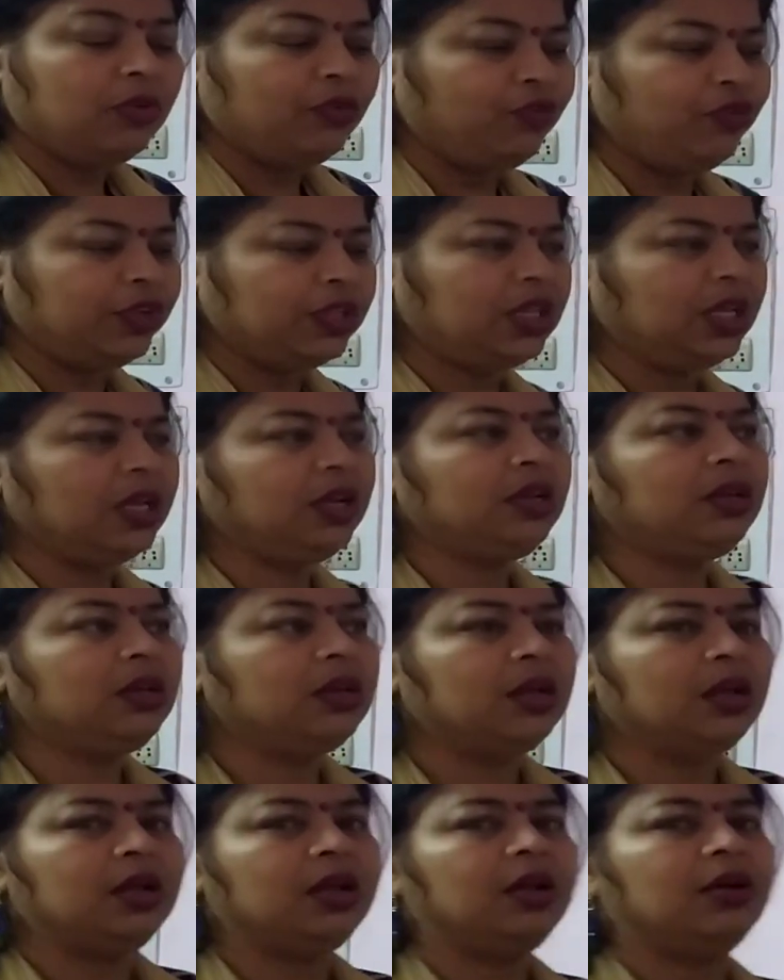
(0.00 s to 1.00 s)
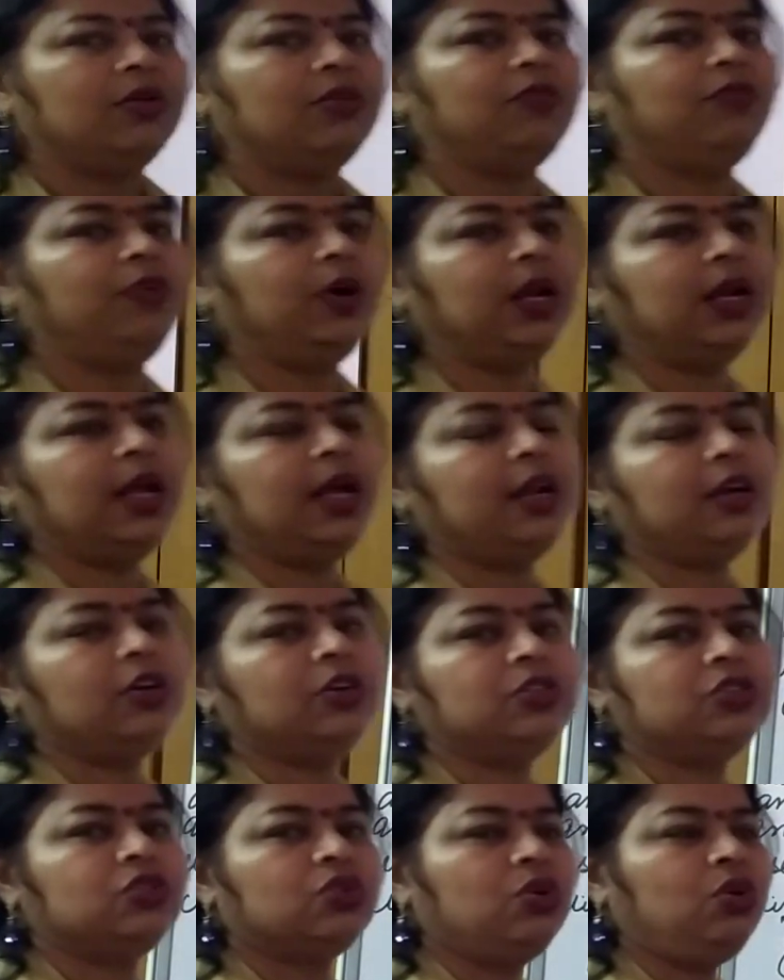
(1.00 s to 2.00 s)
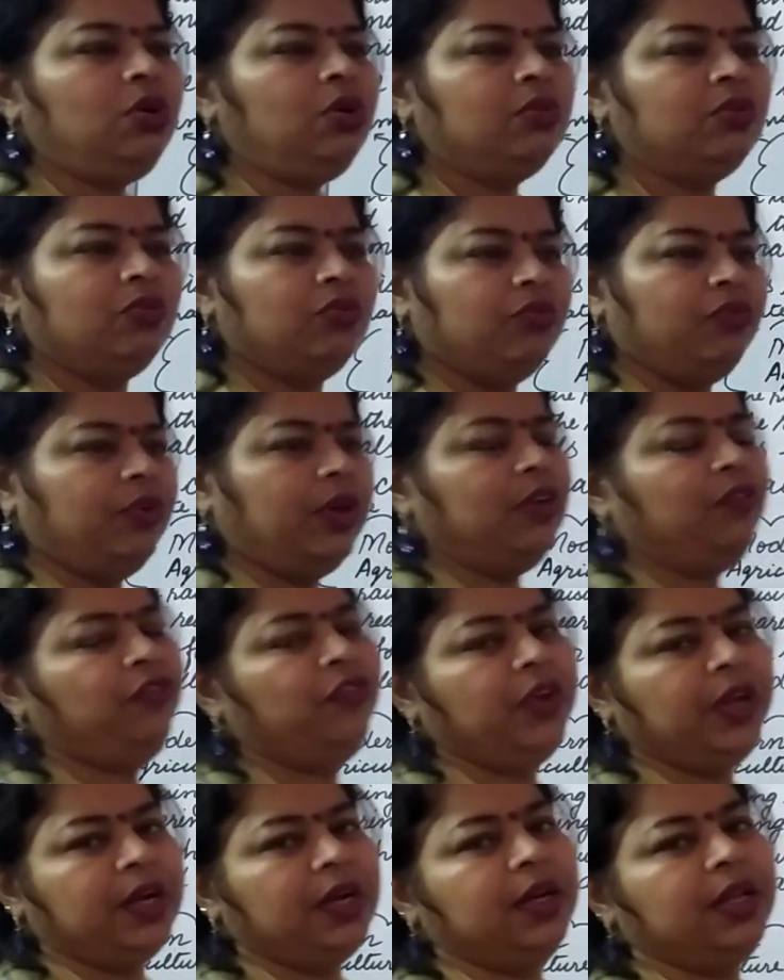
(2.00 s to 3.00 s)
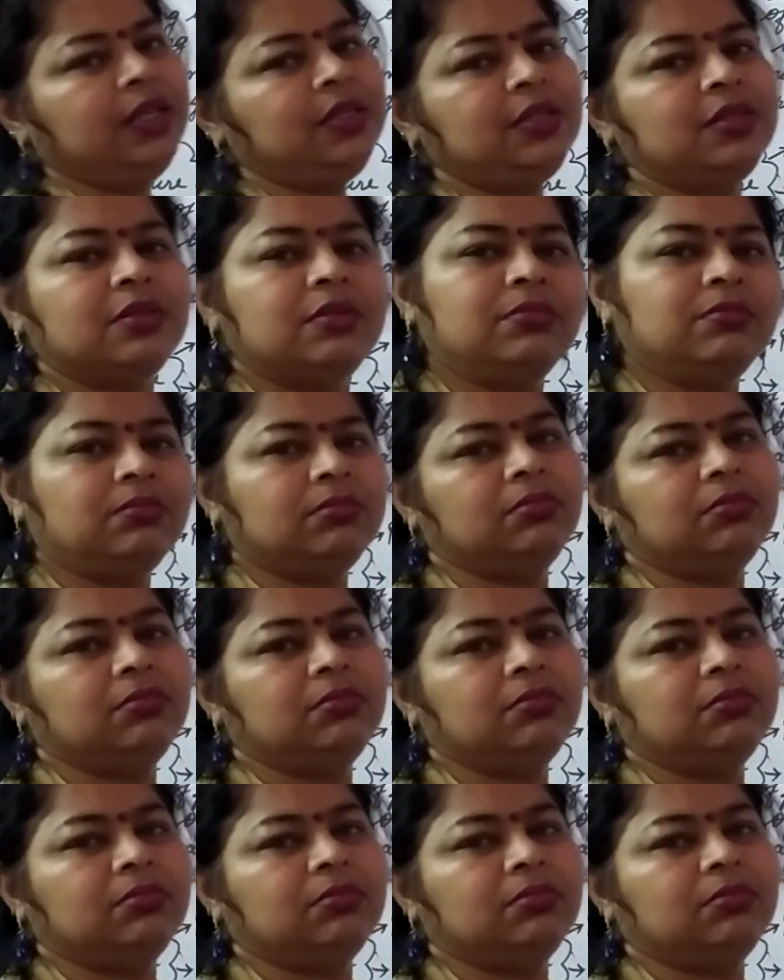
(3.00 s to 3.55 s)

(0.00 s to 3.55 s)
Within 1 hour or so, one field is